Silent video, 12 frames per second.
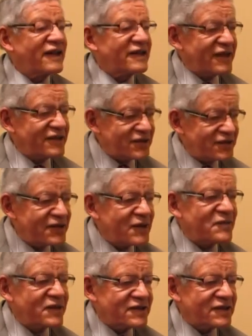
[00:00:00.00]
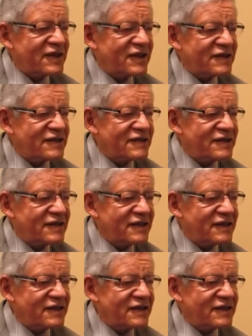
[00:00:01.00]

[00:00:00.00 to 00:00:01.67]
antisocial personality.